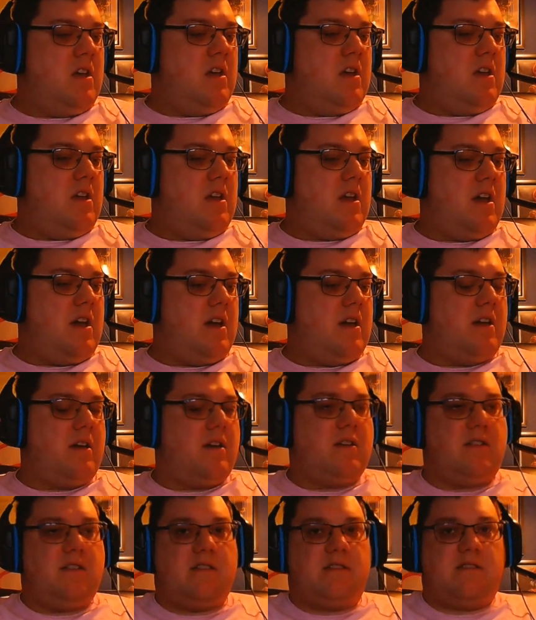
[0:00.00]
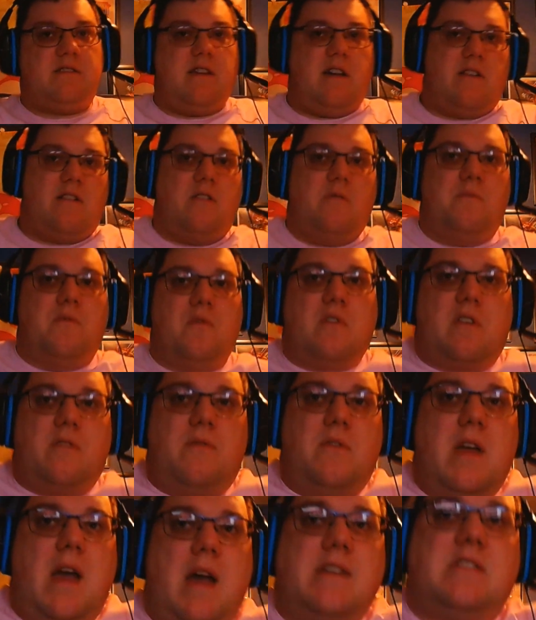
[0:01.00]
yeah, just not a good book
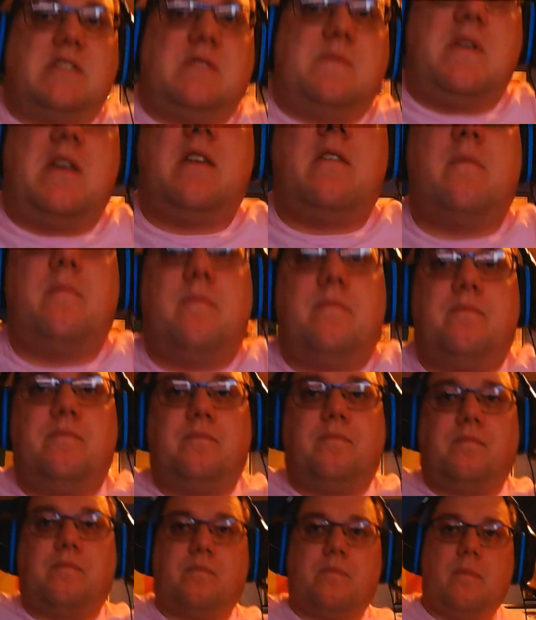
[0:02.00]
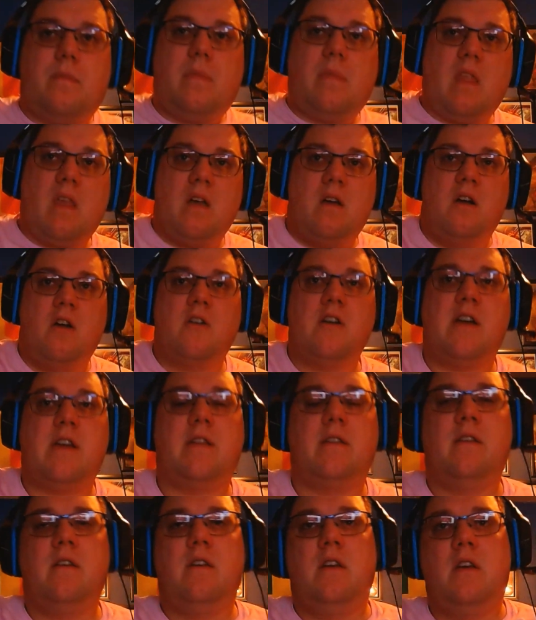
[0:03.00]
if you ask me. All
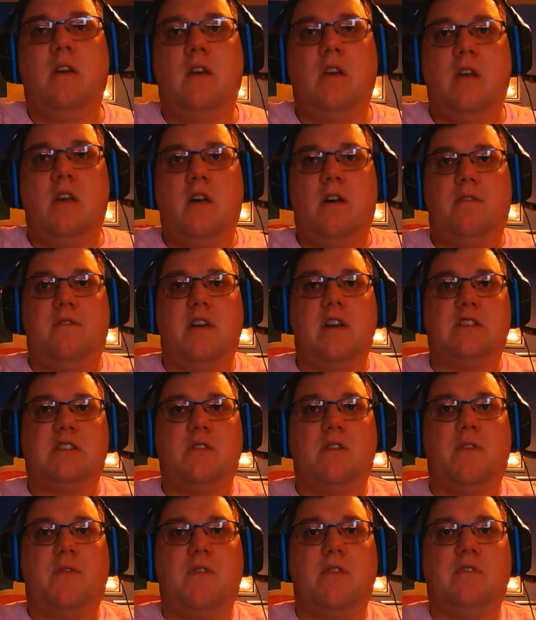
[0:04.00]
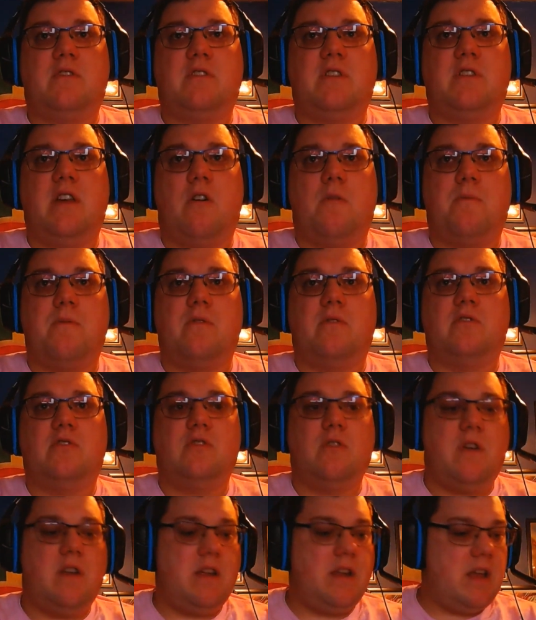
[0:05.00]
right. That's the review today. Hope you
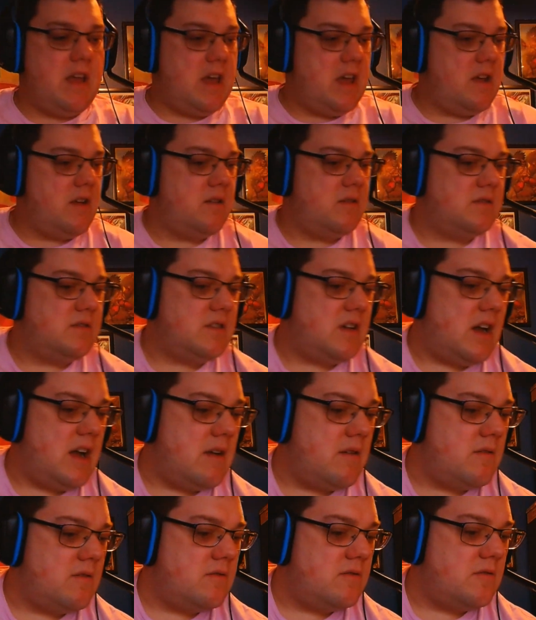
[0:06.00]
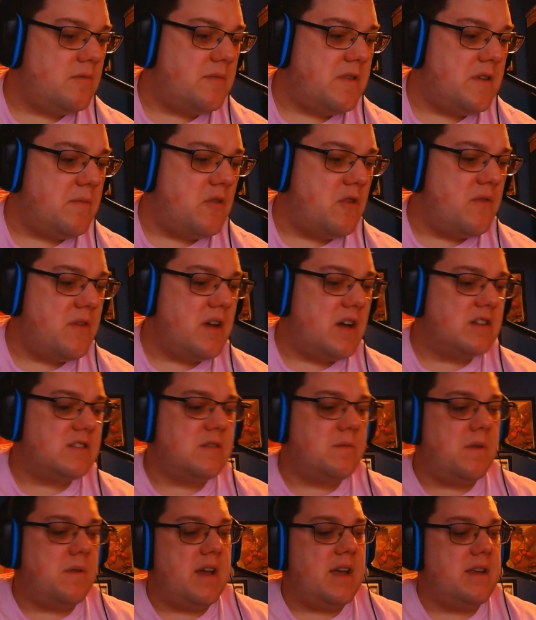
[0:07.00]
enjoyed it, and I will be moving on
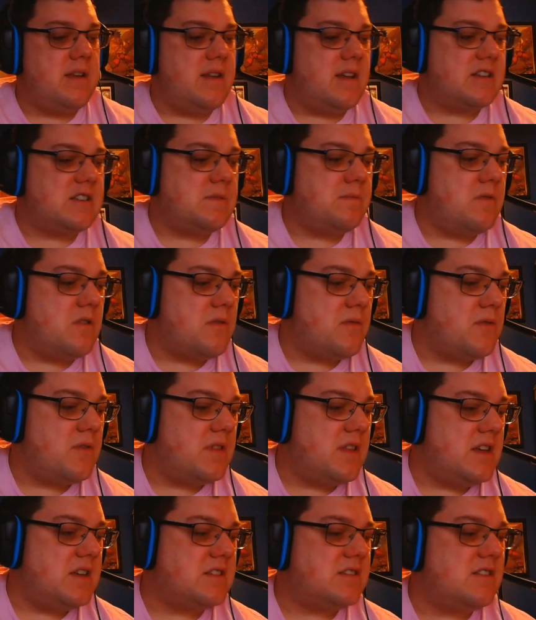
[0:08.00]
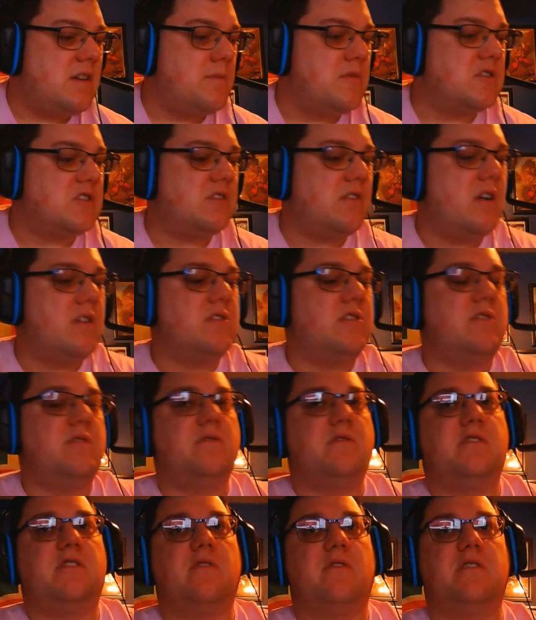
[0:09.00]
to my next book for the Summer Slaughter 2
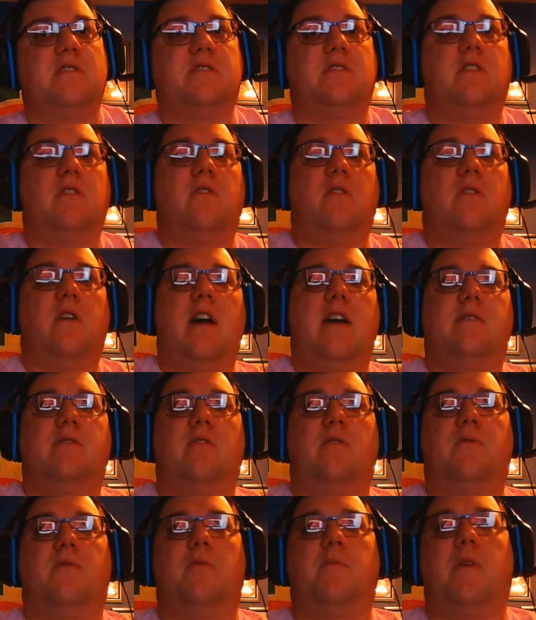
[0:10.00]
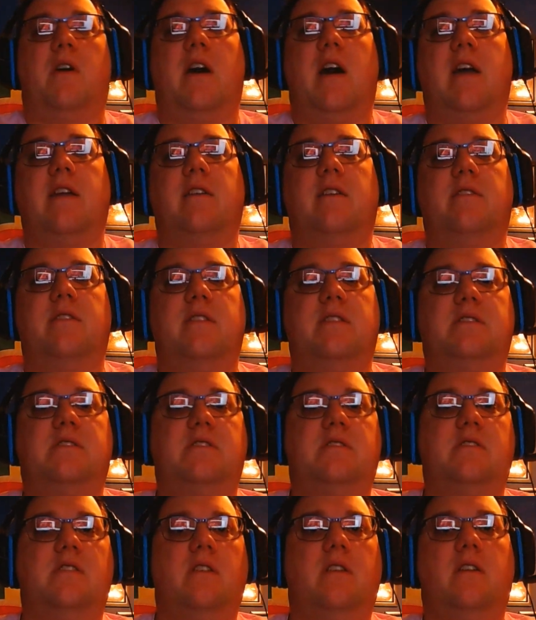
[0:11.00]
series, so I don't fall behind on
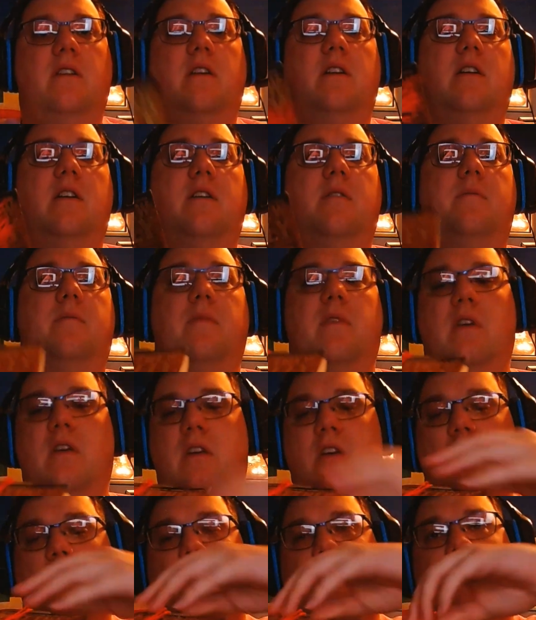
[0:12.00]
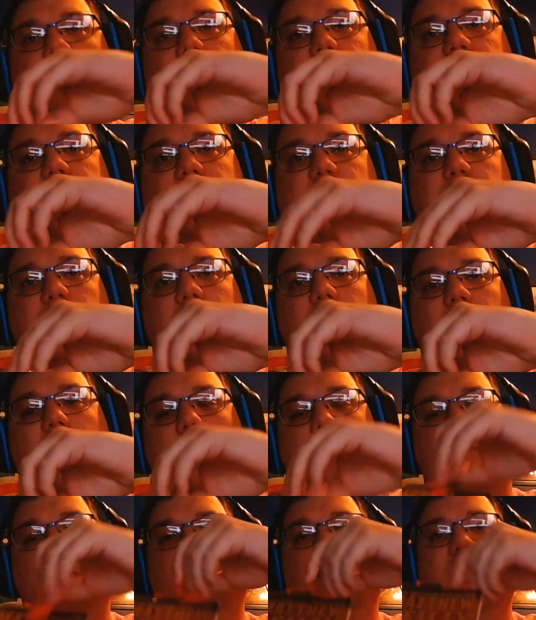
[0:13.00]
this. My next book
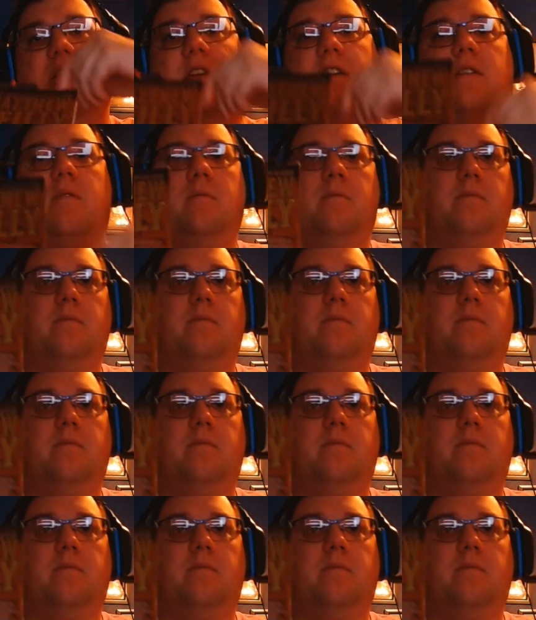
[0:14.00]
I'll be reading,